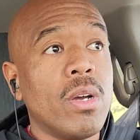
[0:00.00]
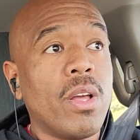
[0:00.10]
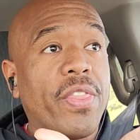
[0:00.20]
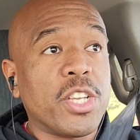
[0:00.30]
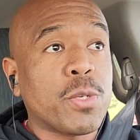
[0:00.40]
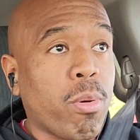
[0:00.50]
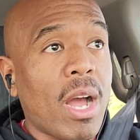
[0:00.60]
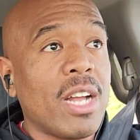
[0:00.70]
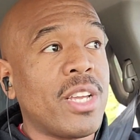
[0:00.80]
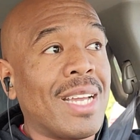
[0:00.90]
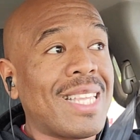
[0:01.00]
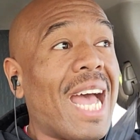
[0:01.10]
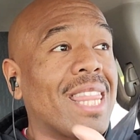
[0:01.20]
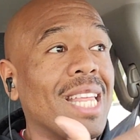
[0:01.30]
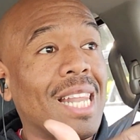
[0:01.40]
this project
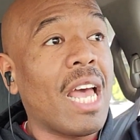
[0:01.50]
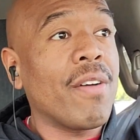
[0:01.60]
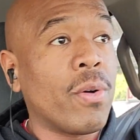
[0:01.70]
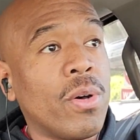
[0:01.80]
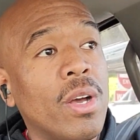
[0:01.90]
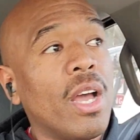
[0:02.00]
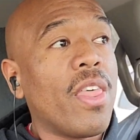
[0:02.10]
at the level